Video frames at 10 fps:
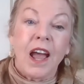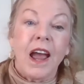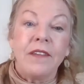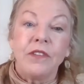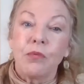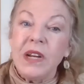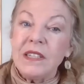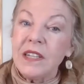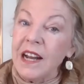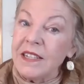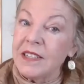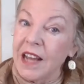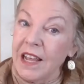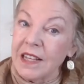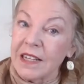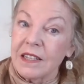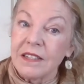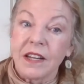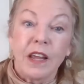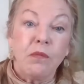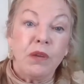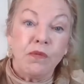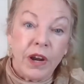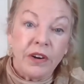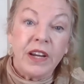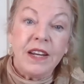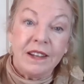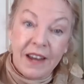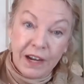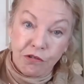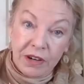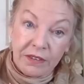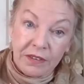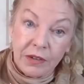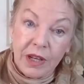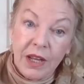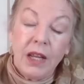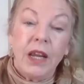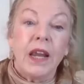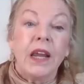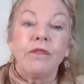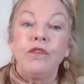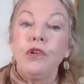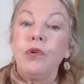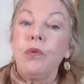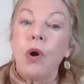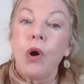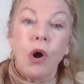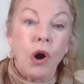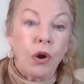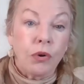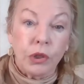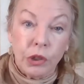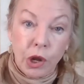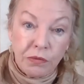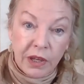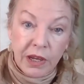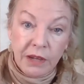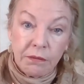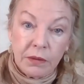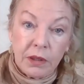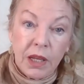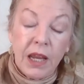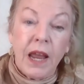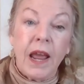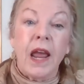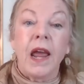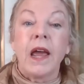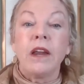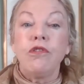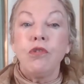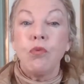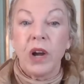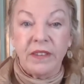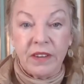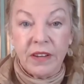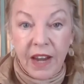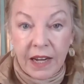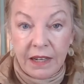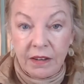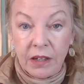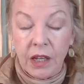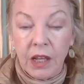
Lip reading: And the reason I say this is it can be very dangerous. If you are lonely and you want to date,